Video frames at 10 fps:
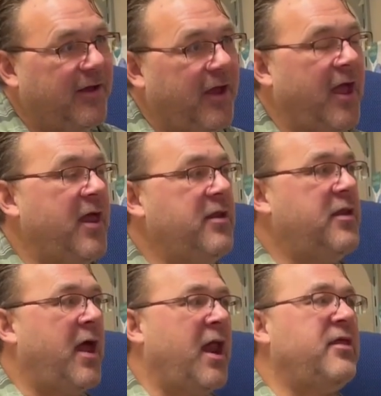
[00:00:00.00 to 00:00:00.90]
And
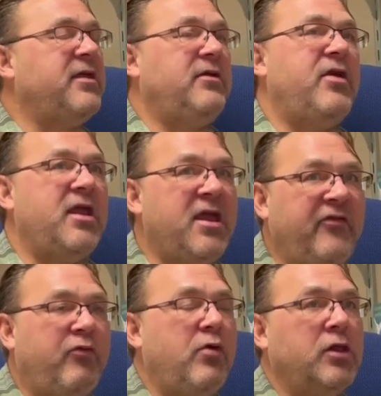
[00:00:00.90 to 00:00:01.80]
I think that
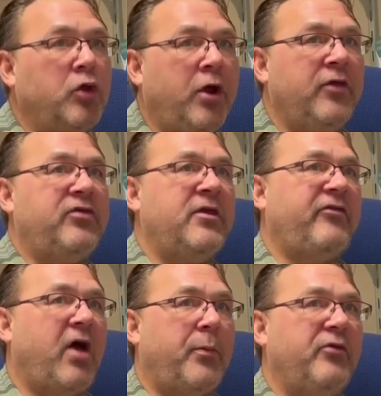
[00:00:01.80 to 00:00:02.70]
if we look at this
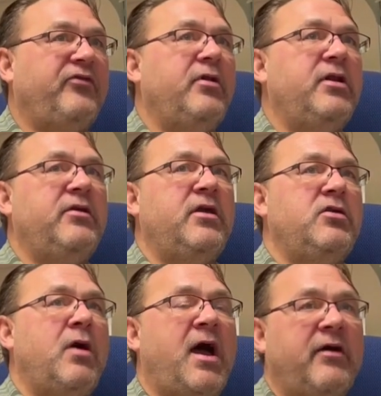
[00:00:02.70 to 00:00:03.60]
opportunity that you
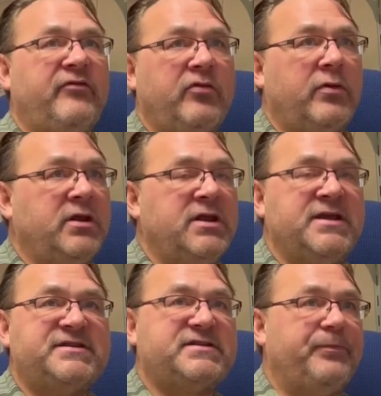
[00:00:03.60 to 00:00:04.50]
have during
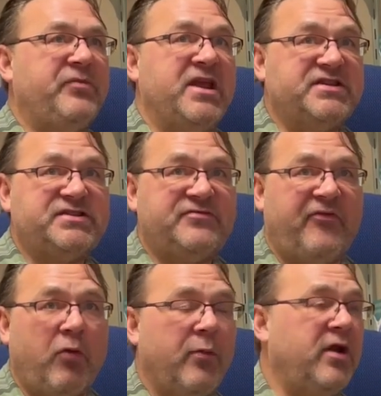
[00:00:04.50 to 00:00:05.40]
these
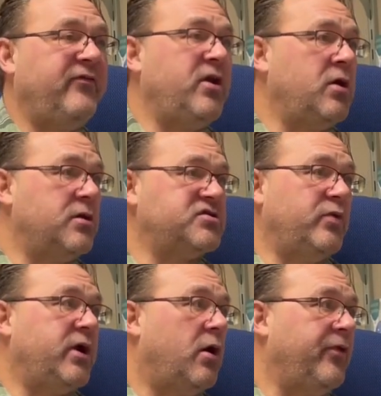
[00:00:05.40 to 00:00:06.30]
formative years, we
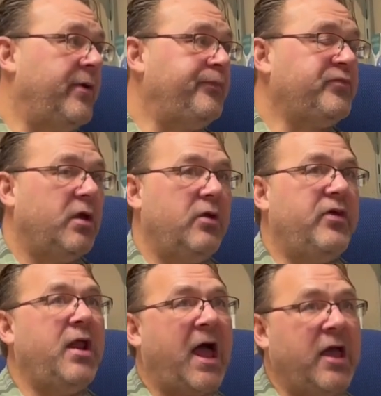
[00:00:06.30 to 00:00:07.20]
call them,
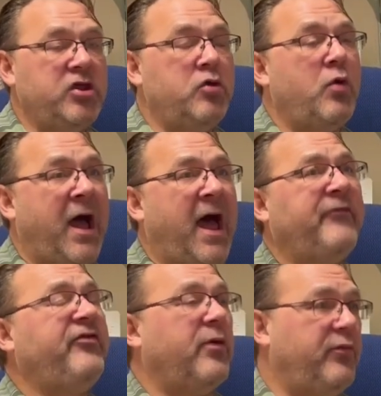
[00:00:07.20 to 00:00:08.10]
then you
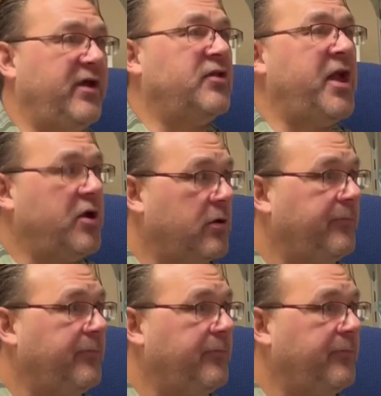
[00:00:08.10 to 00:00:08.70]
have something later.